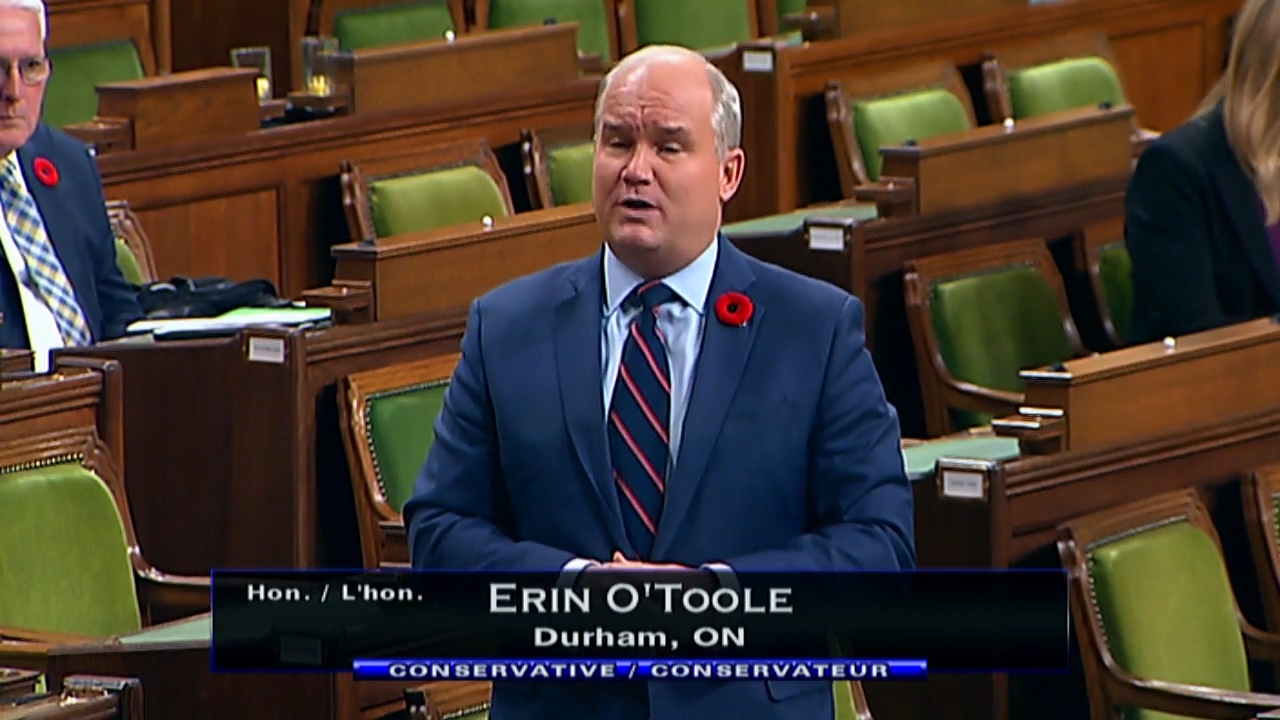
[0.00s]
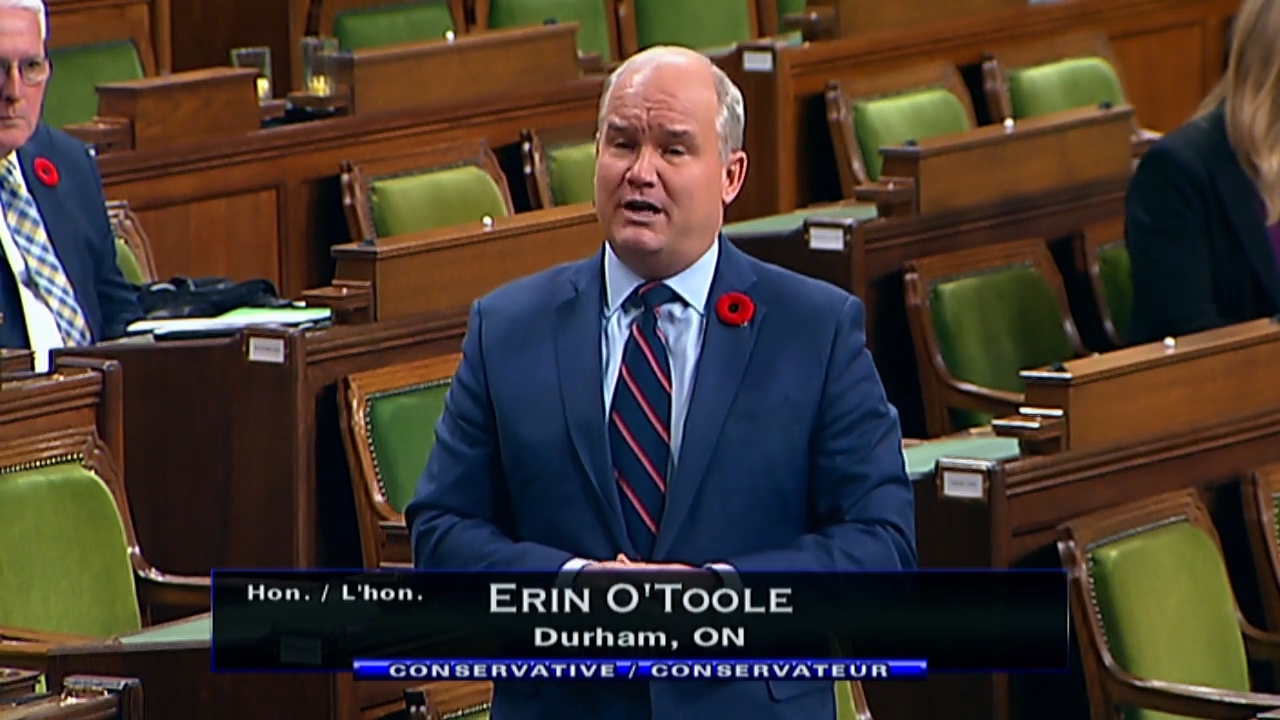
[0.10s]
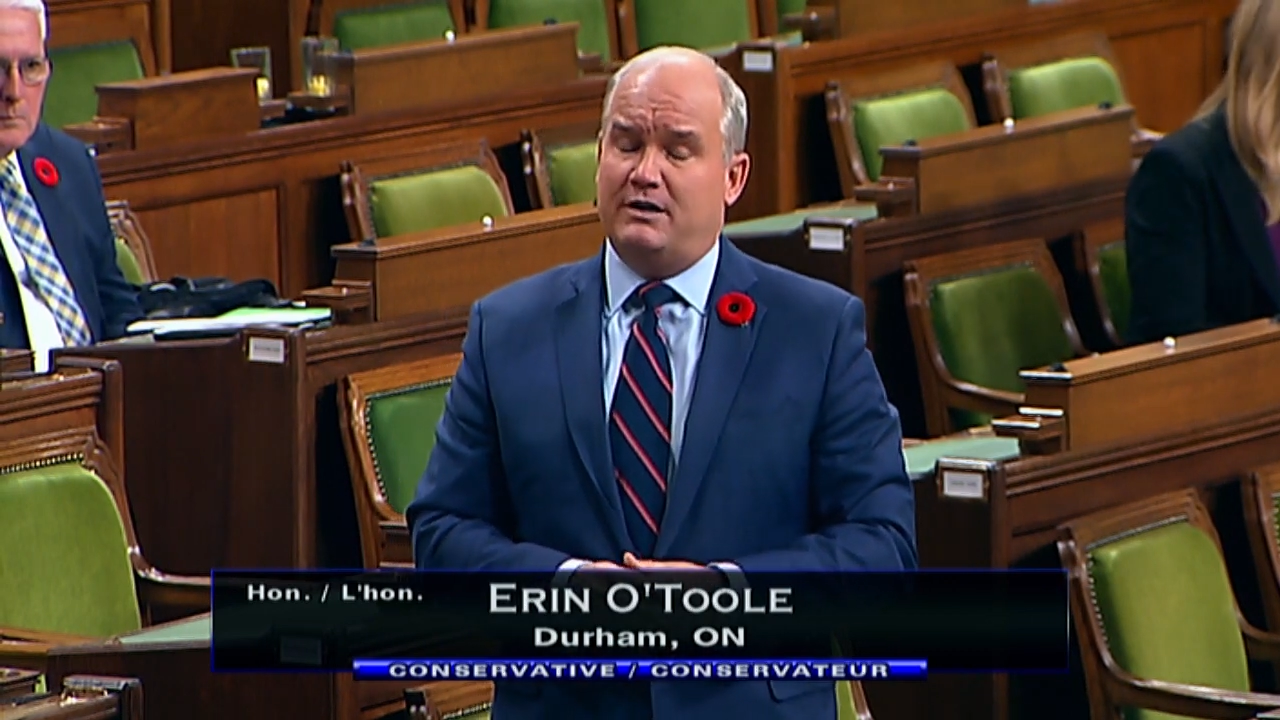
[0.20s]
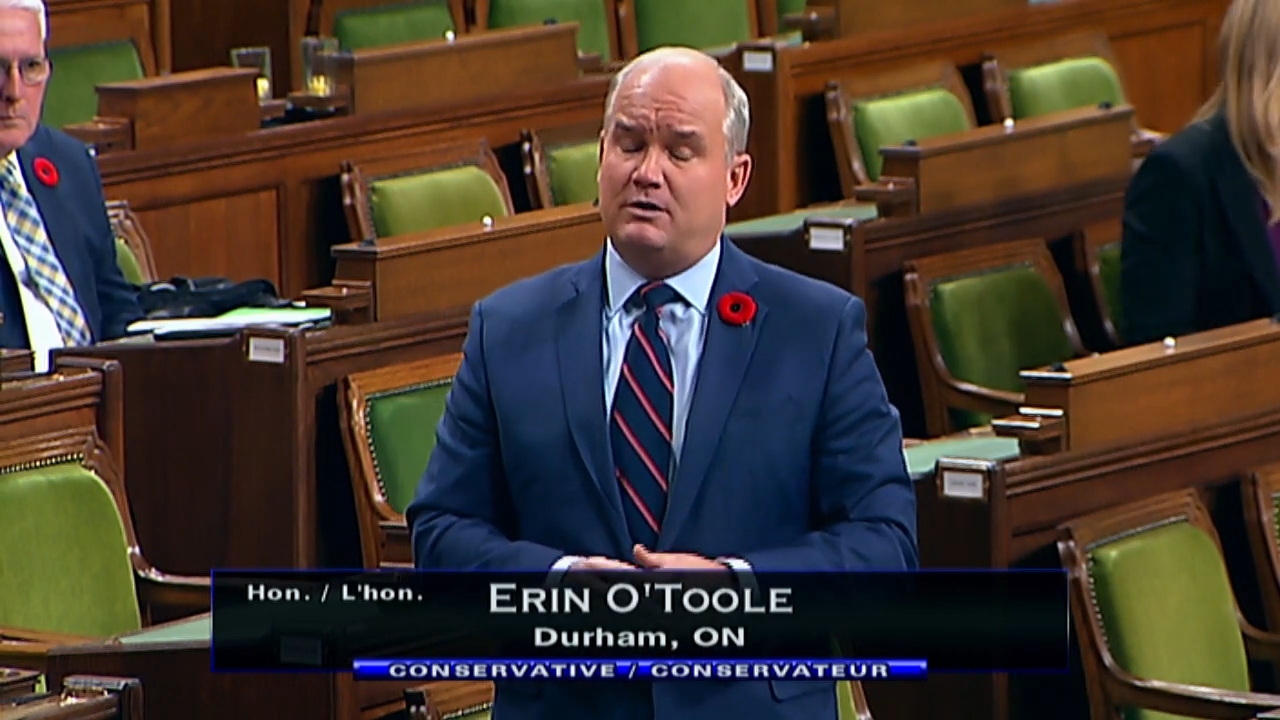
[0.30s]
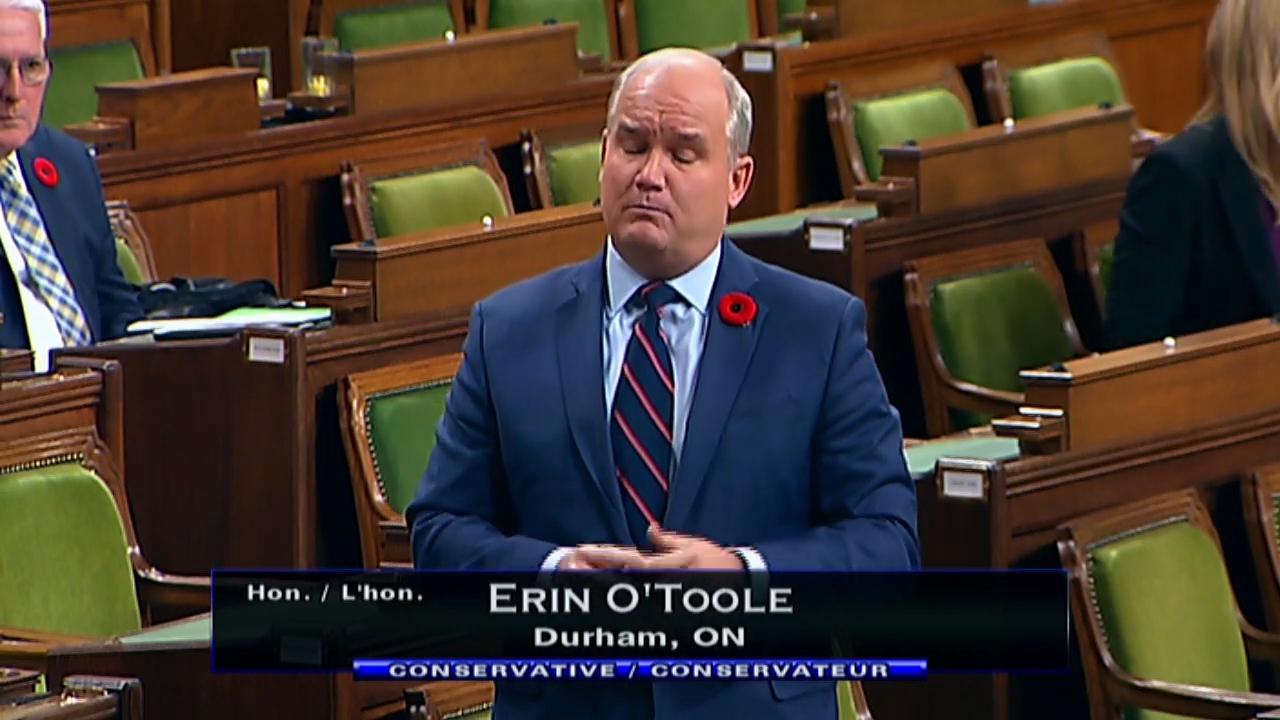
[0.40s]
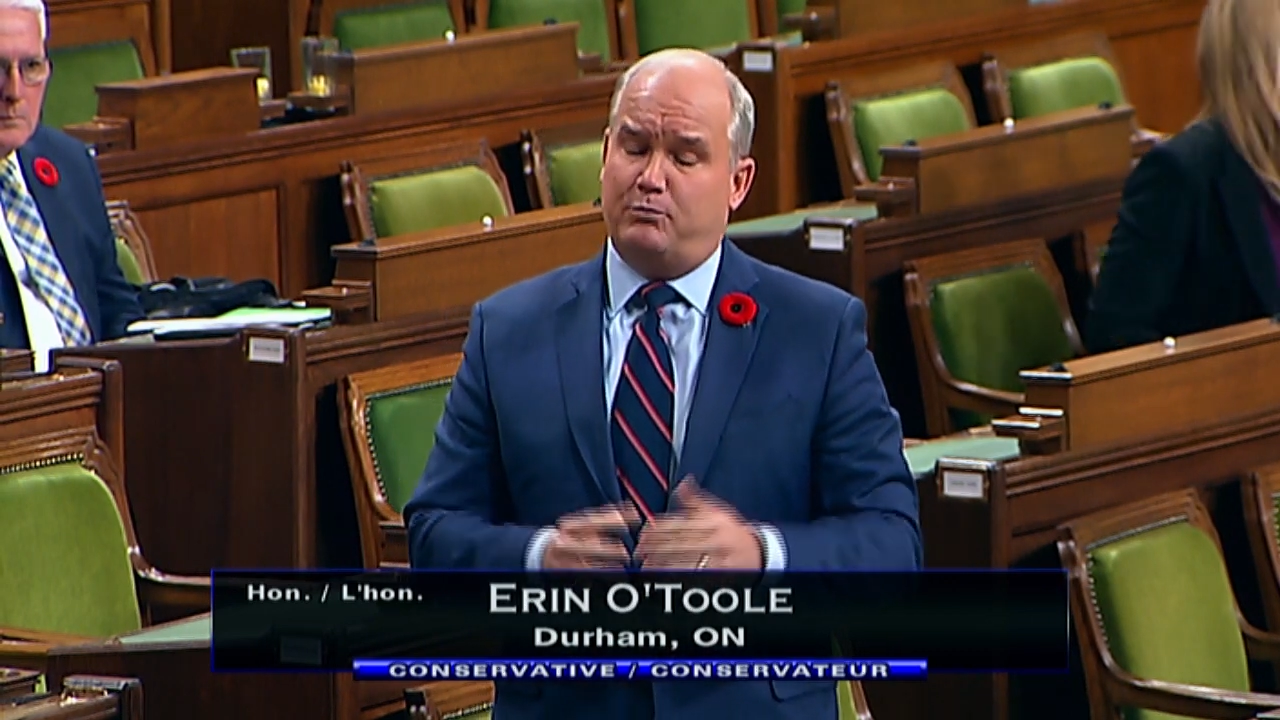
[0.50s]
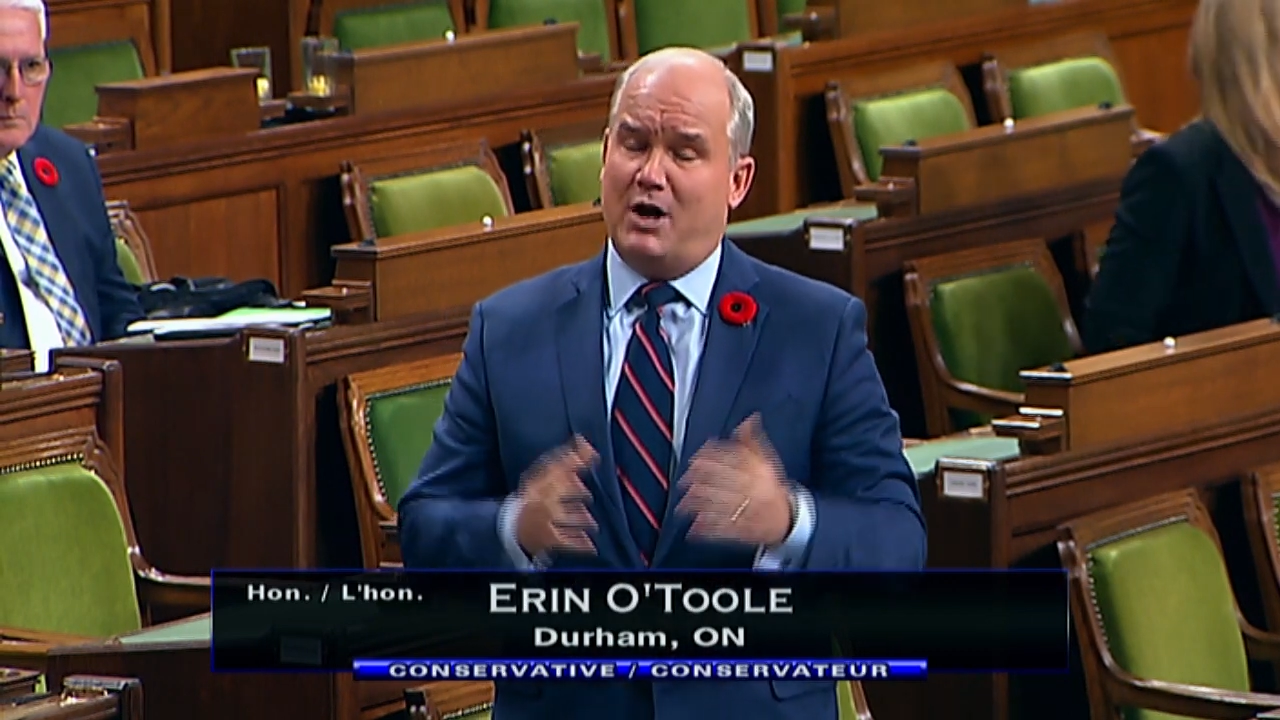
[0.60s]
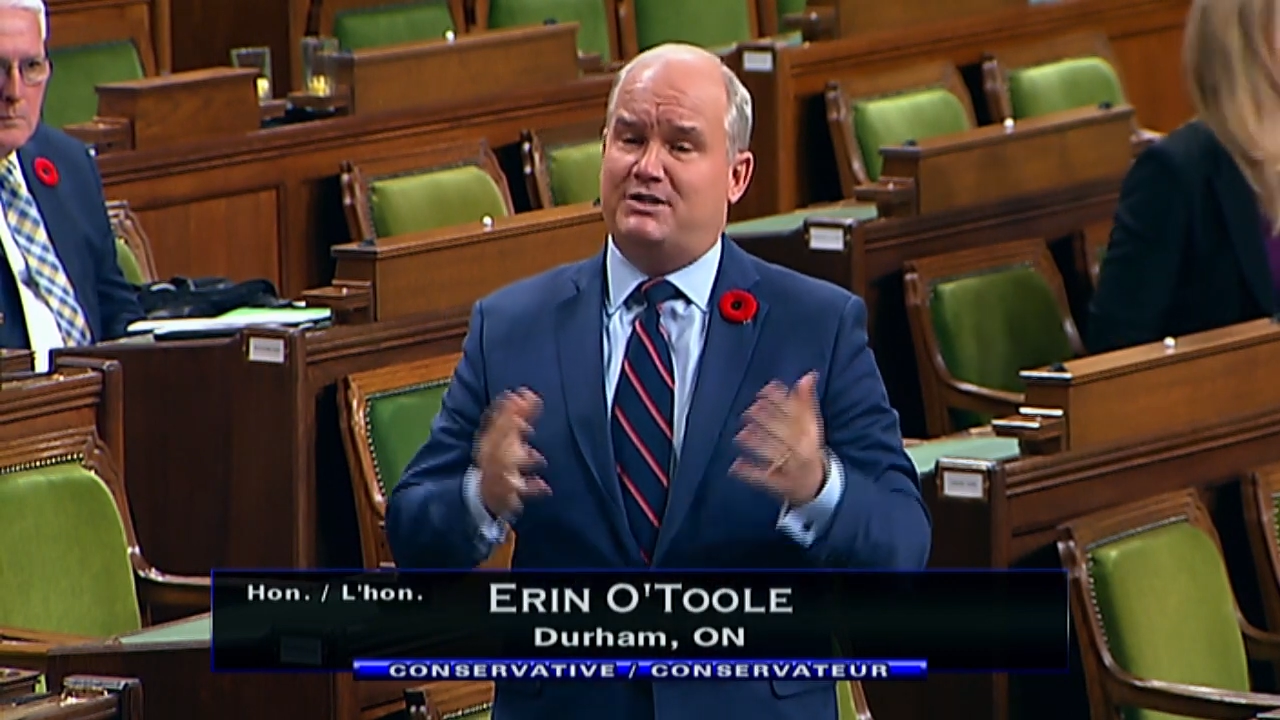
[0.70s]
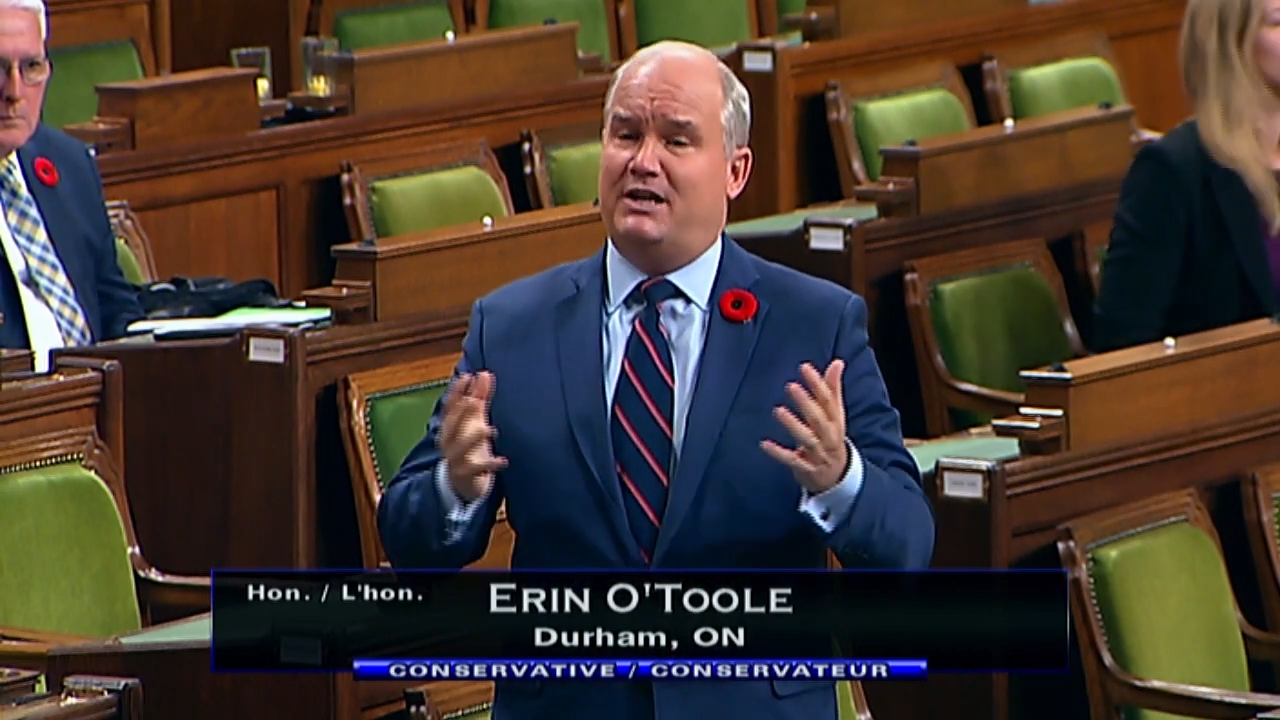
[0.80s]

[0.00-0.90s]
they brought